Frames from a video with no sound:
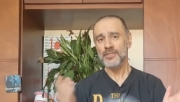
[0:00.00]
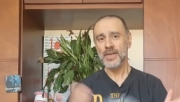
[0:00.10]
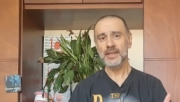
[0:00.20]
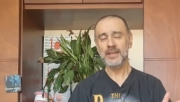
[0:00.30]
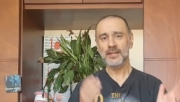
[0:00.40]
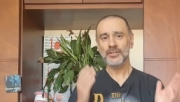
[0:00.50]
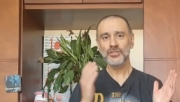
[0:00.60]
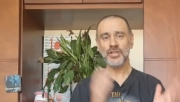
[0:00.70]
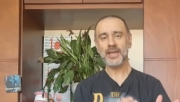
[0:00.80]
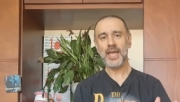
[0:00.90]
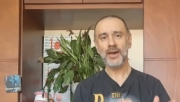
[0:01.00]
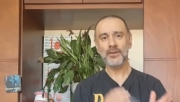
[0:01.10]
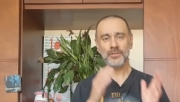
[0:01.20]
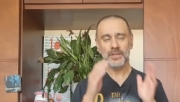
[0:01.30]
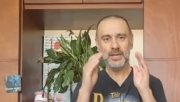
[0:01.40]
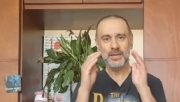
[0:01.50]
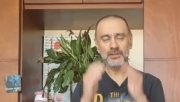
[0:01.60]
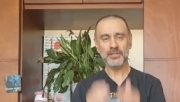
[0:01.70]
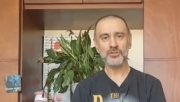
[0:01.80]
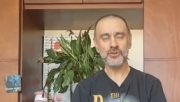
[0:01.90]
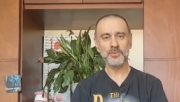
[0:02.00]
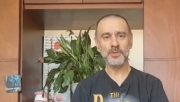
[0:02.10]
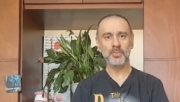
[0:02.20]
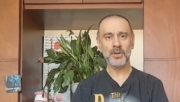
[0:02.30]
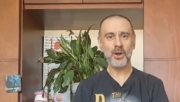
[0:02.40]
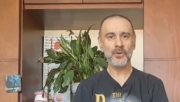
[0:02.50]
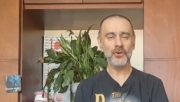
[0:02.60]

then check out the description below.